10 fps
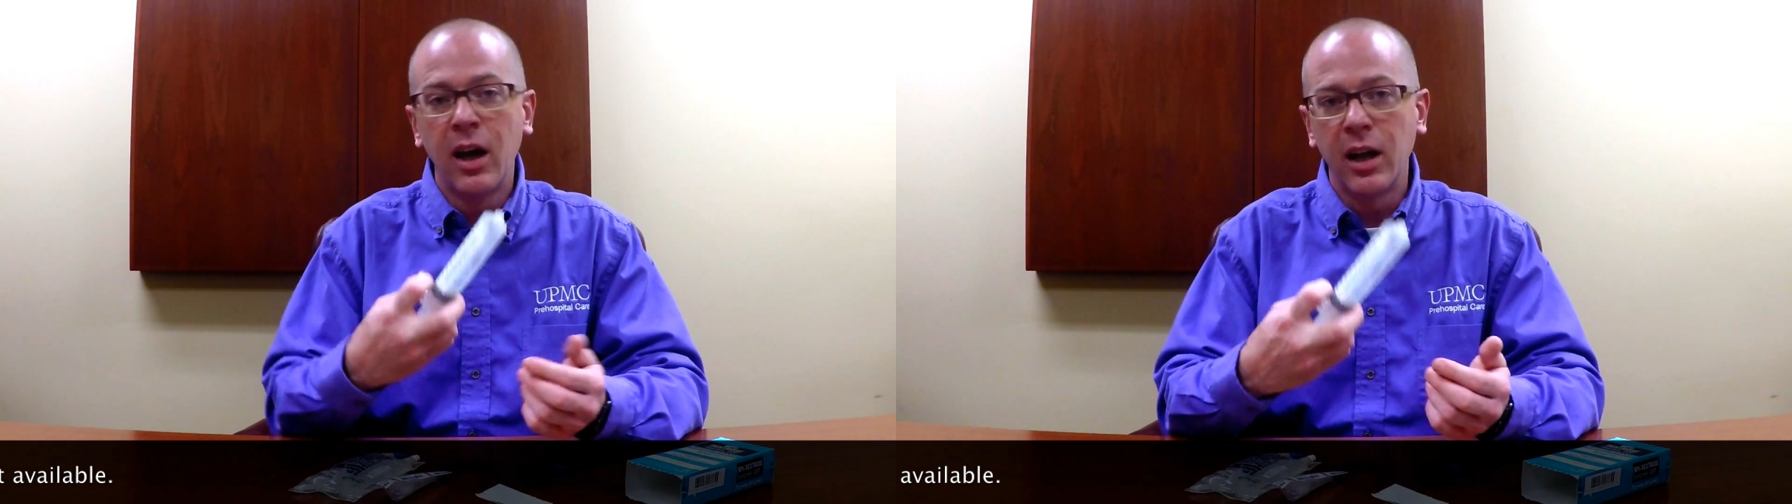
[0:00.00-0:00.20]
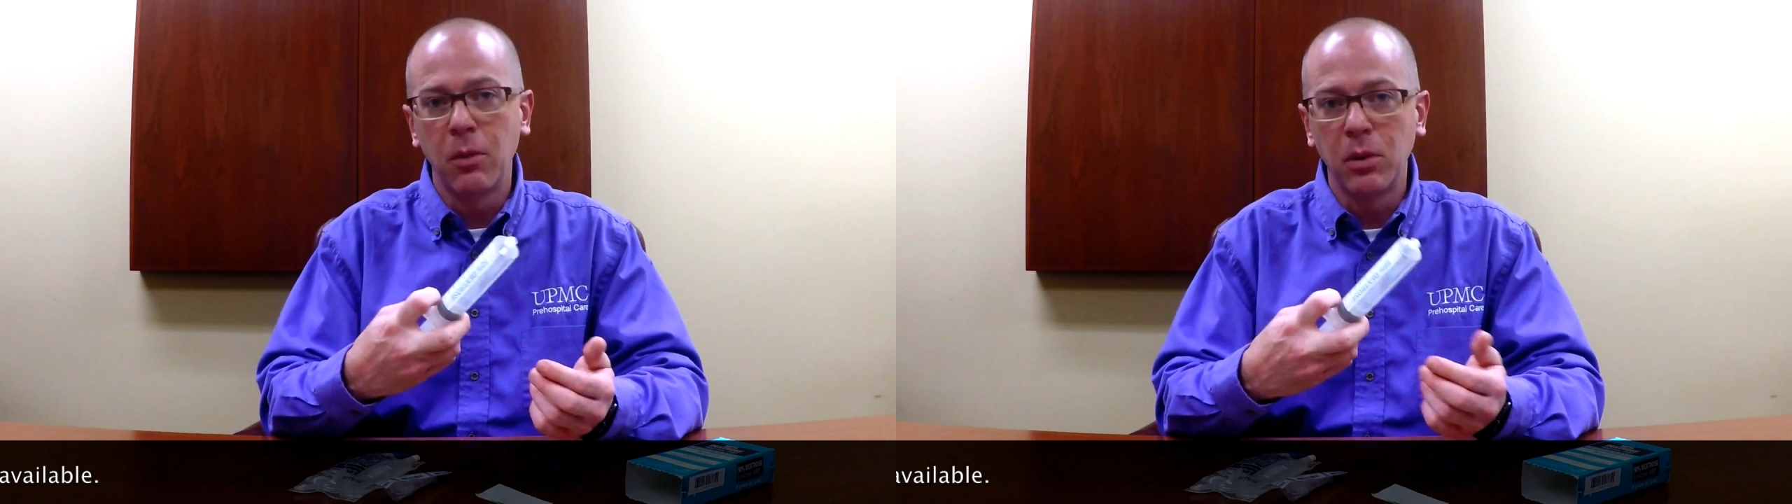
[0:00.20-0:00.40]

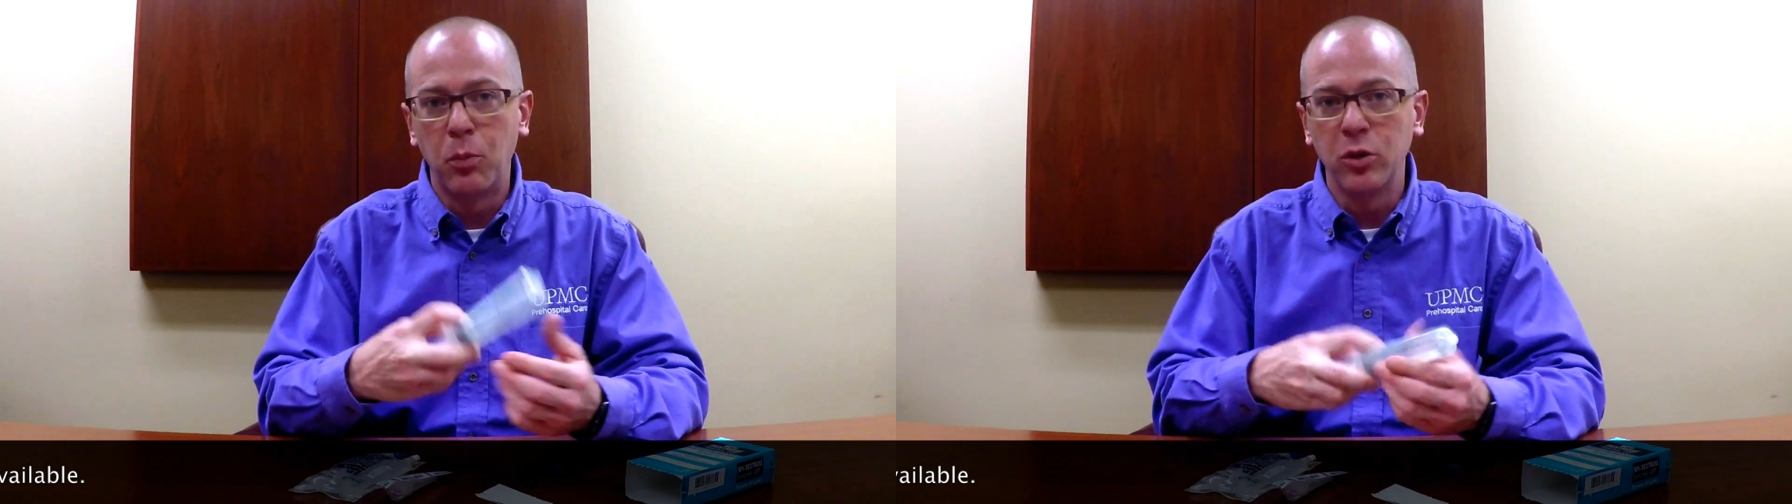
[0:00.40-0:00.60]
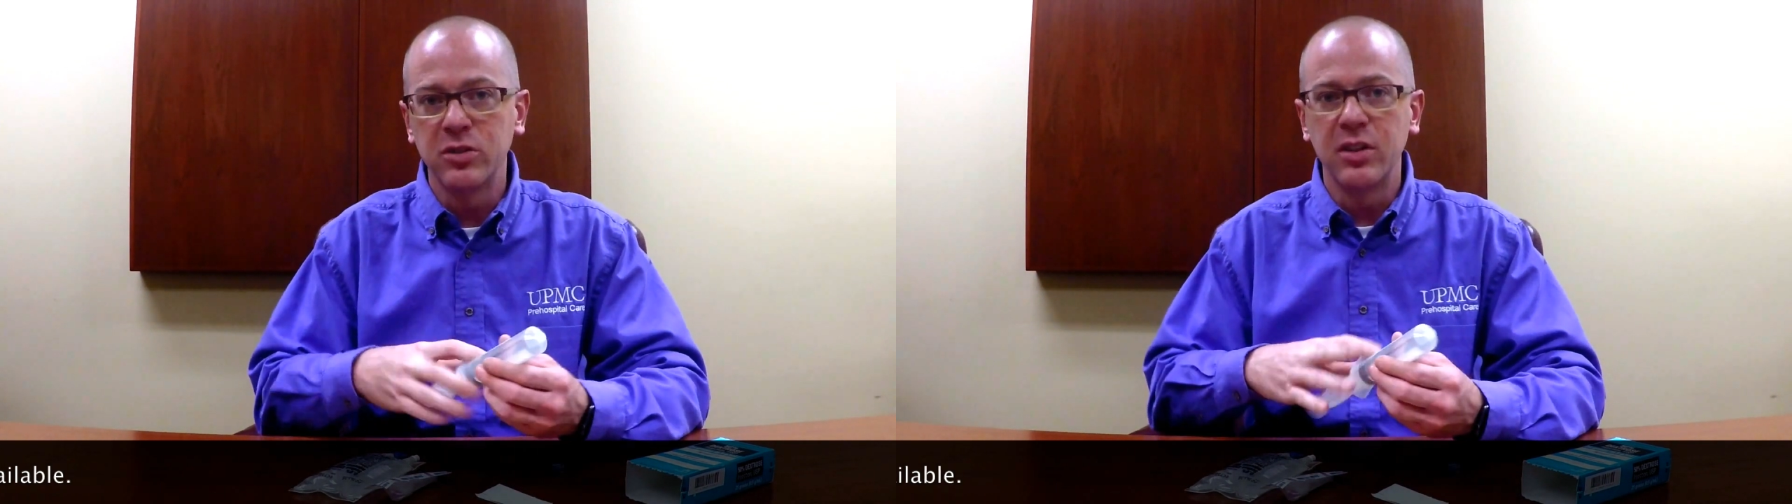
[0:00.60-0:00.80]
and I'm going to
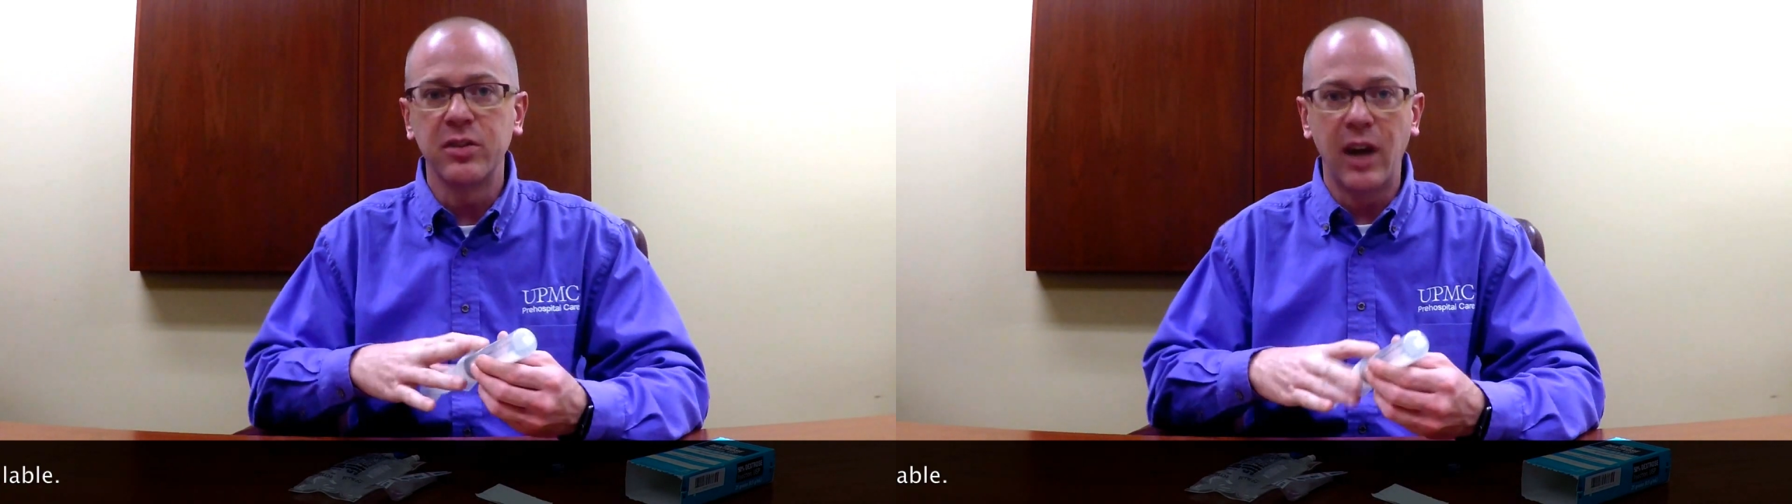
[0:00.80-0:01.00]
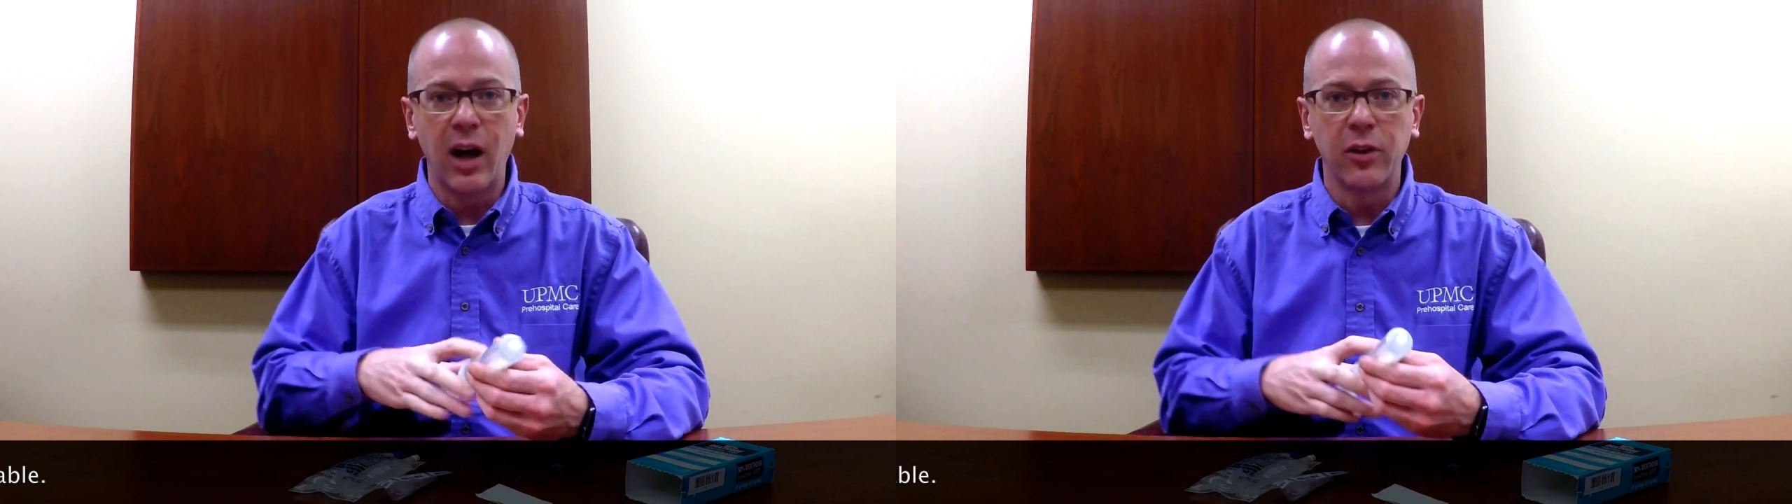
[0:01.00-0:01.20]
push this
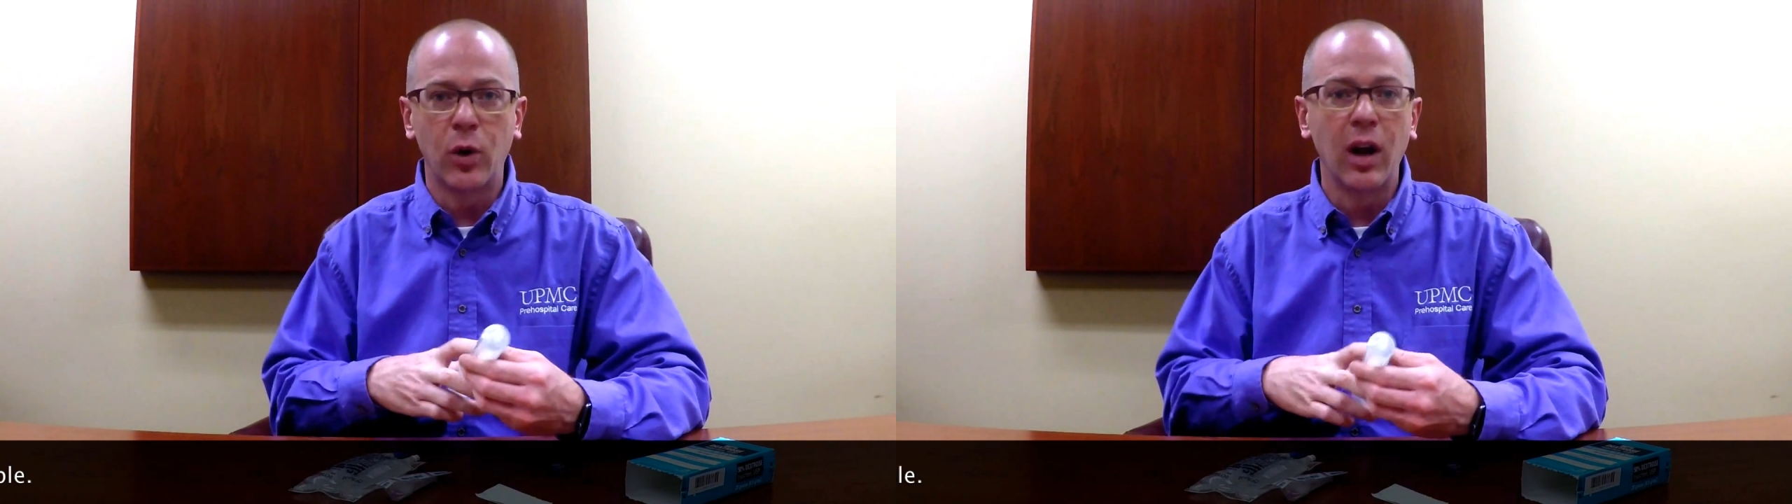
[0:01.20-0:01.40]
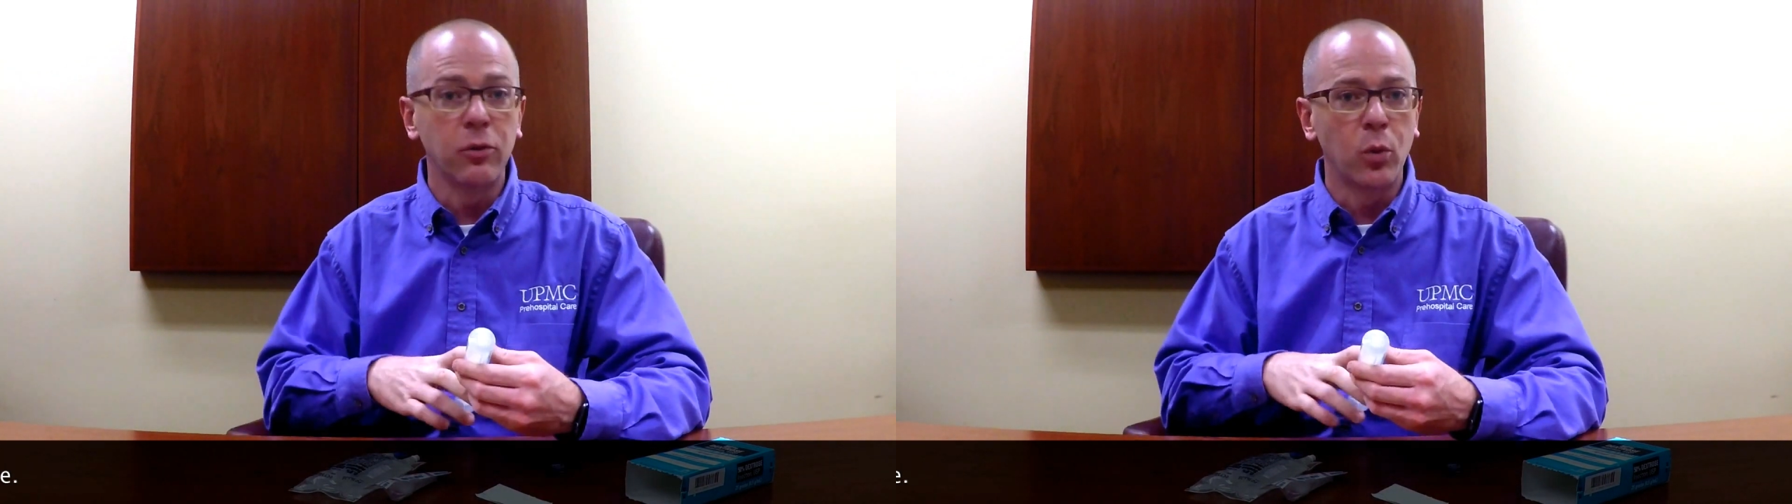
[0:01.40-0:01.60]
down until
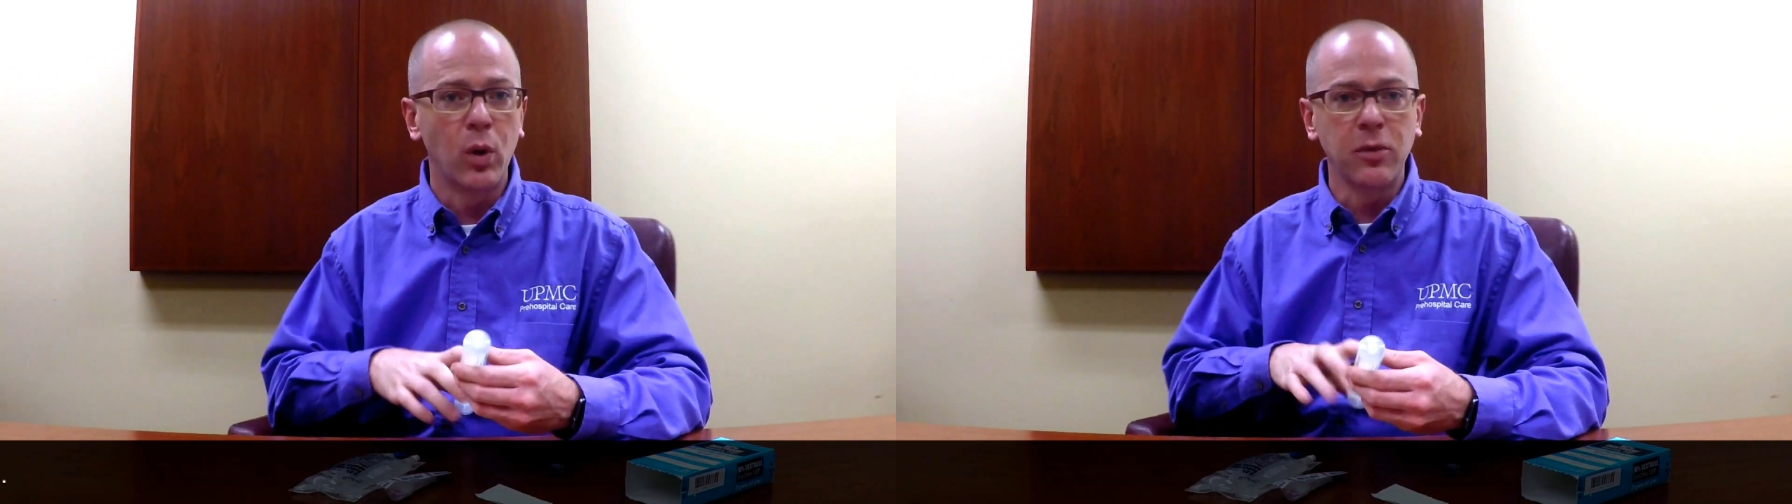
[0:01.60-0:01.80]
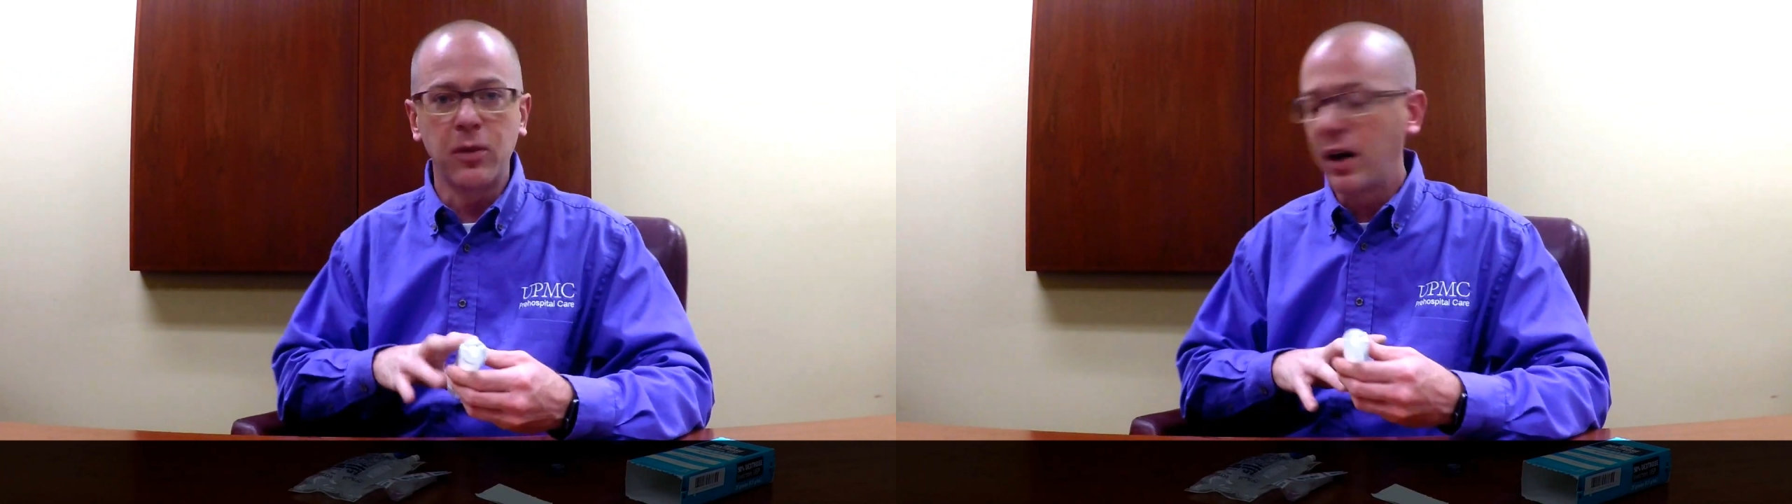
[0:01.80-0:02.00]
I have
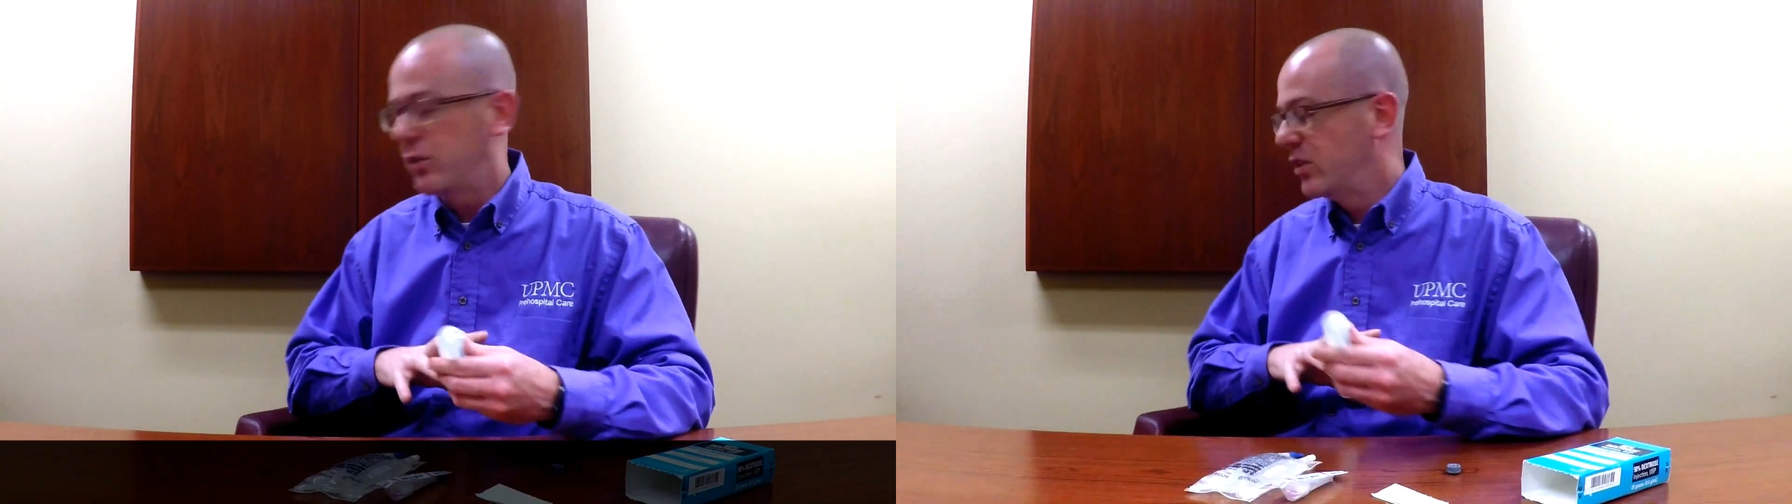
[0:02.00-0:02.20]
25